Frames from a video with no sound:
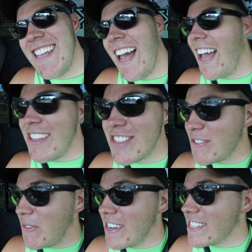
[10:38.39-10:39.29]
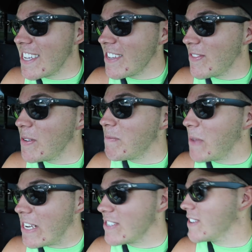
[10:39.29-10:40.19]
I just want a six foot
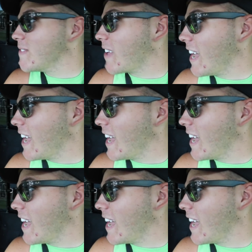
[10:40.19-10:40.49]
picture of